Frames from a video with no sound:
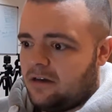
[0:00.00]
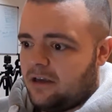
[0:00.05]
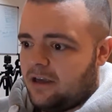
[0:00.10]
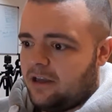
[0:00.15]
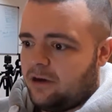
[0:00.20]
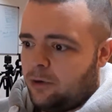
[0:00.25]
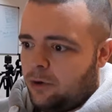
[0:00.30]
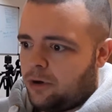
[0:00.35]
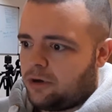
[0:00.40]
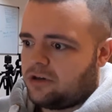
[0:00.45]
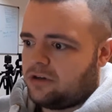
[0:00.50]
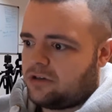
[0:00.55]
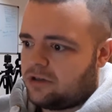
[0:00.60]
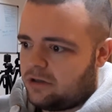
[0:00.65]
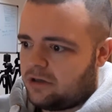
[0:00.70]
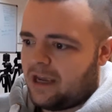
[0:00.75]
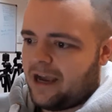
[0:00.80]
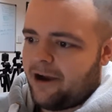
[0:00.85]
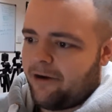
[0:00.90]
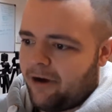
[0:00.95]
in order
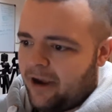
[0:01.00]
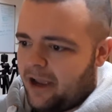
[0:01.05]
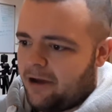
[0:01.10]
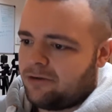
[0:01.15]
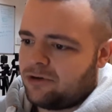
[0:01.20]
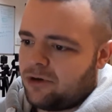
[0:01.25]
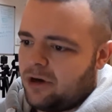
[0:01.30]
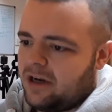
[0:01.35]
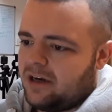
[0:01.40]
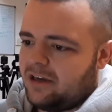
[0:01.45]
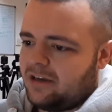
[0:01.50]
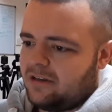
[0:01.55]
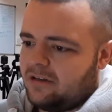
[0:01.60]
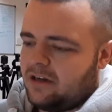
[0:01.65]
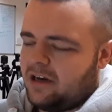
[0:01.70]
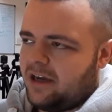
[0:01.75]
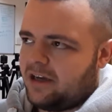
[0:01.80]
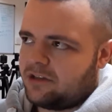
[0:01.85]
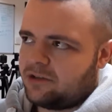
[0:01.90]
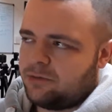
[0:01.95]
to carry out training
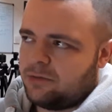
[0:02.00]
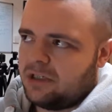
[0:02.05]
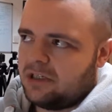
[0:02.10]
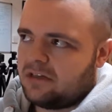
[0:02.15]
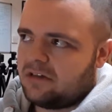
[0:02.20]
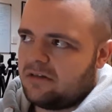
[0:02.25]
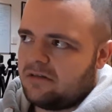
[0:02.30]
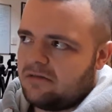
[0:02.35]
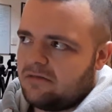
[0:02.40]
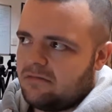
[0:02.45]
the next week.